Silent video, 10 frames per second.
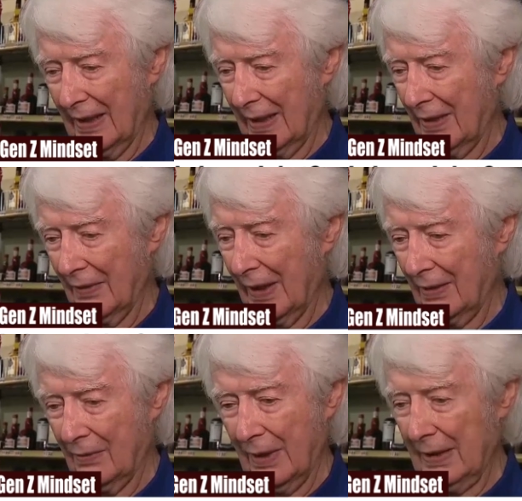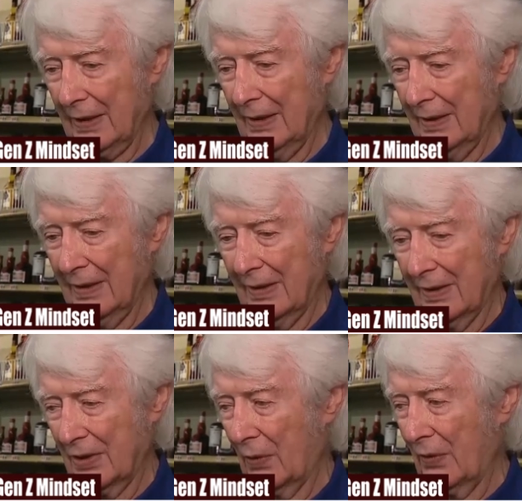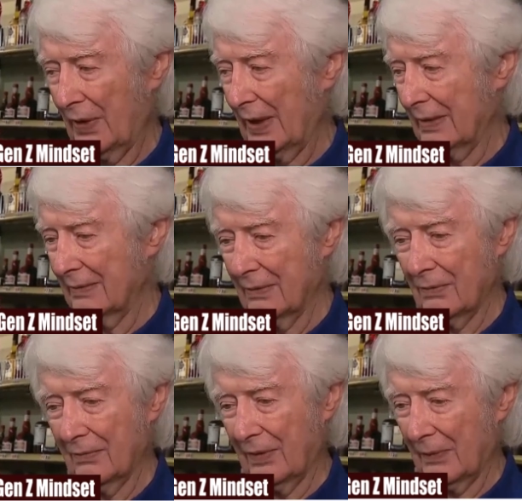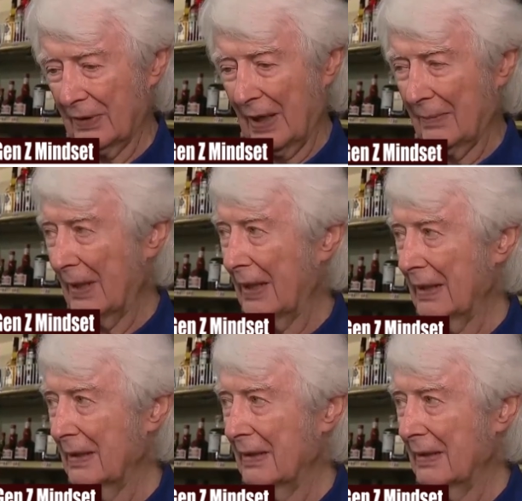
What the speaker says: They can't get here that quick. This whole thing, from the time